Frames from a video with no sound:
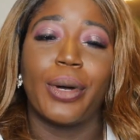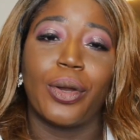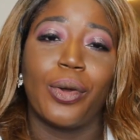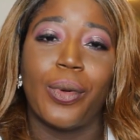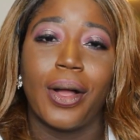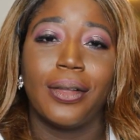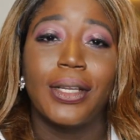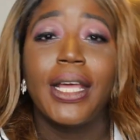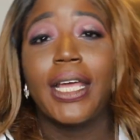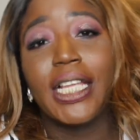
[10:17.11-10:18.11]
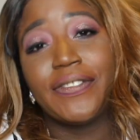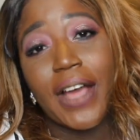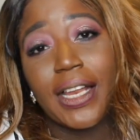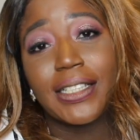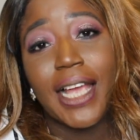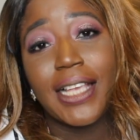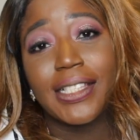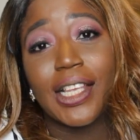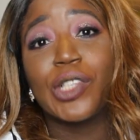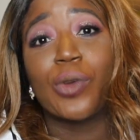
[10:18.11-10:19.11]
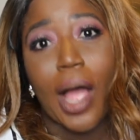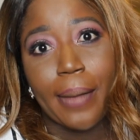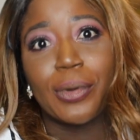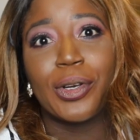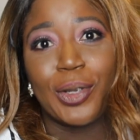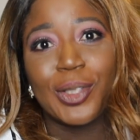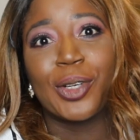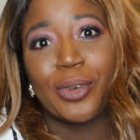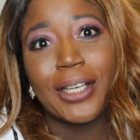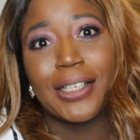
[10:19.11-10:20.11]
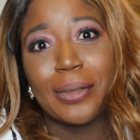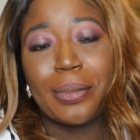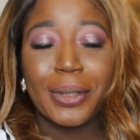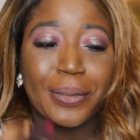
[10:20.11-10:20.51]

but oh well, it's Valentine's Day, so I'm gonna use a red lip.